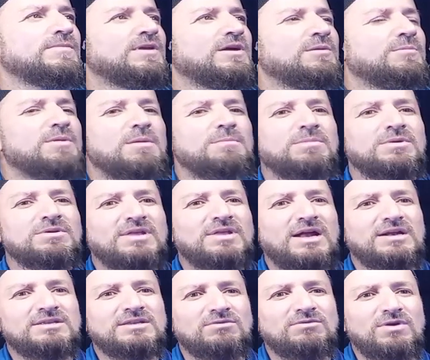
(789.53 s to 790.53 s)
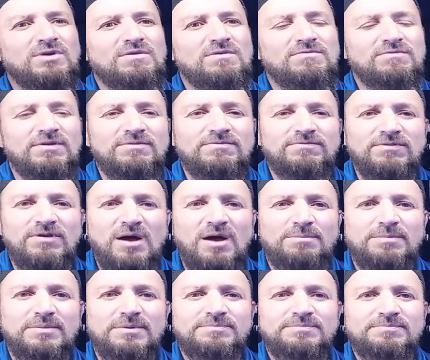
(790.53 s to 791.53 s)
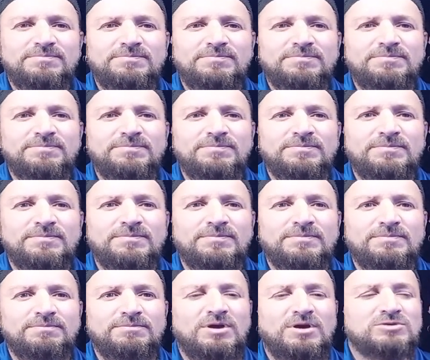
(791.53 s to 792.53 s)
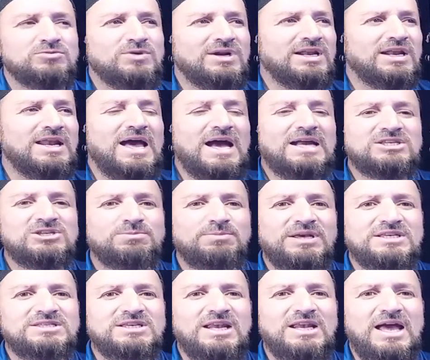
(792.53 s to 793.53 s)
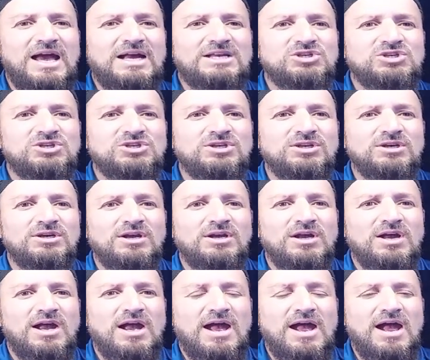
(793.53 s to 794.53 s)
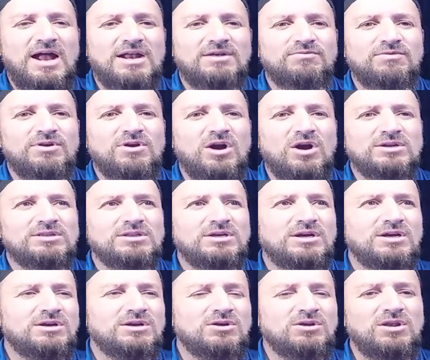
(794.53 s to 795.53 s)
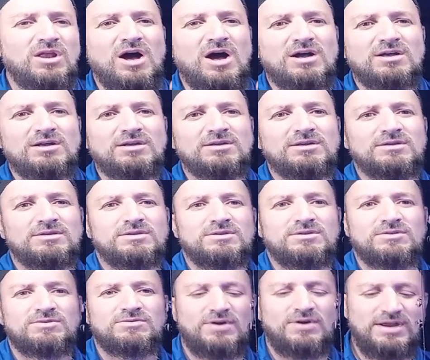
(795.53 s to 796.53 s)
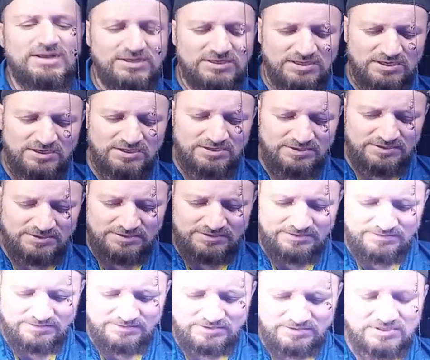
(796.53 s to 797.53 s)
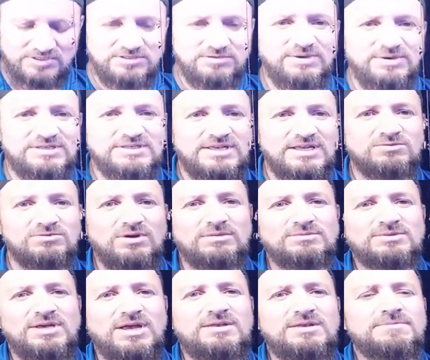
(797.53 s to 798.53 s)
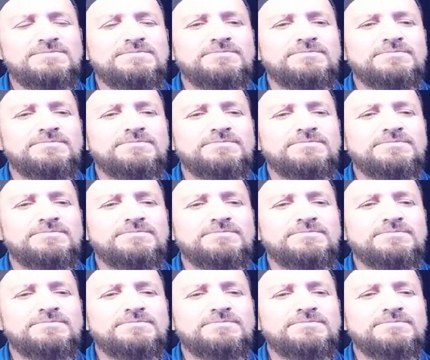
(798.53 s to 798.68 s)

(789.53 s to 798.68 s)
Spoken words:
Remember that thing, we have a flip-flop. Because we got a latch, basic latch, and we got the clock, right? Does it make sense what I'm saying?